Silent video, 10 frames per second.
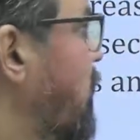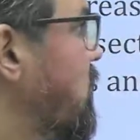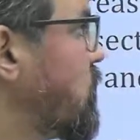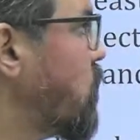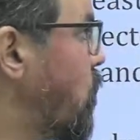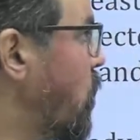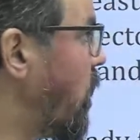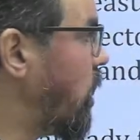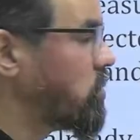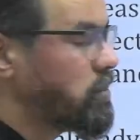
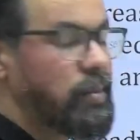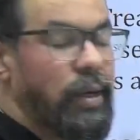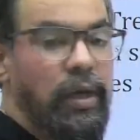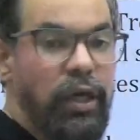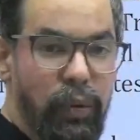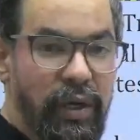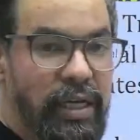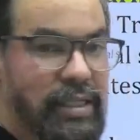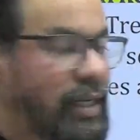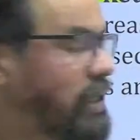So equities
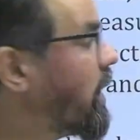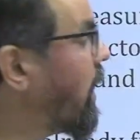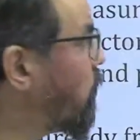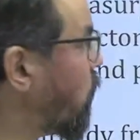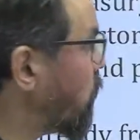and debt both.